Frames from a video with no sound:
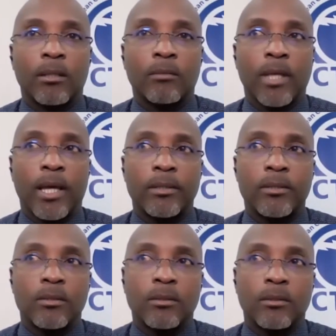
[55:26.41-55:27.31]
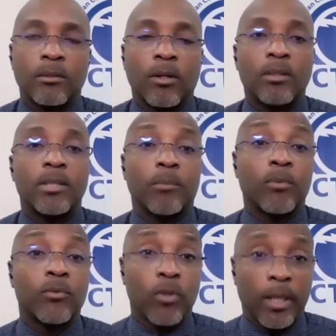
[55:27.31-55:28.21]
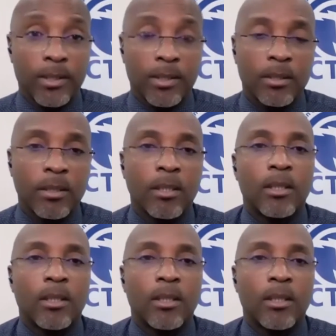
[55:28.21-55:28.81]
that concept of trust,